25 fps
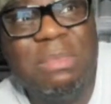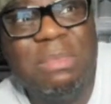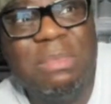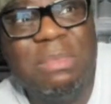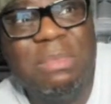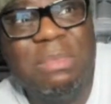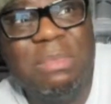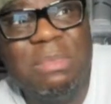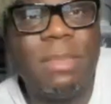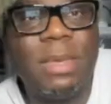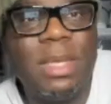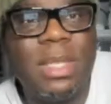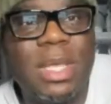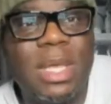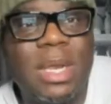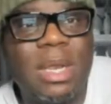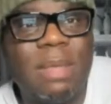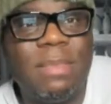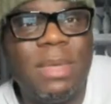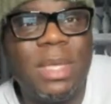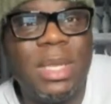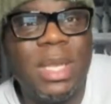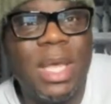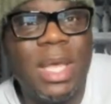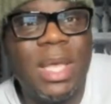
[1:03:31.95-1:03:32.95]
You know what I mean?
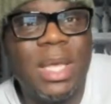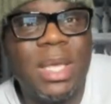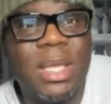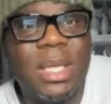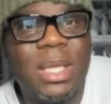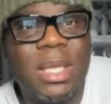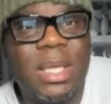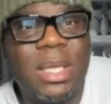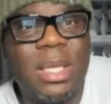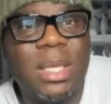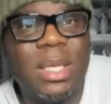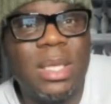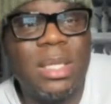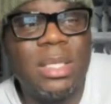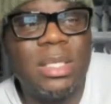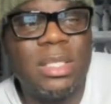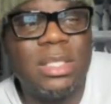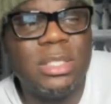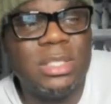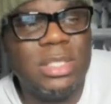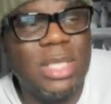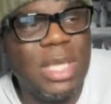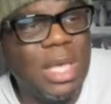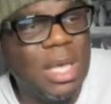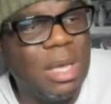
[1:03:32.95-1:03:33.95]
That'll be like,
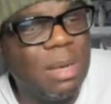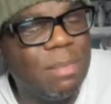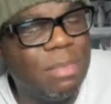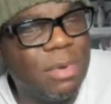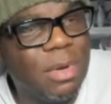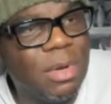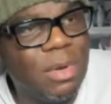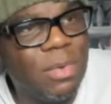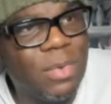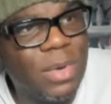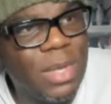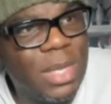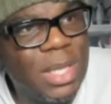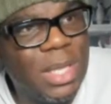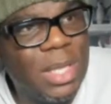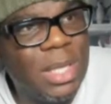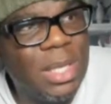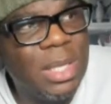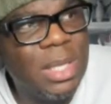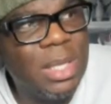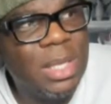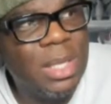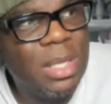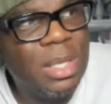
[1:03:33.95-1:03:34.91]
damn, bro, really?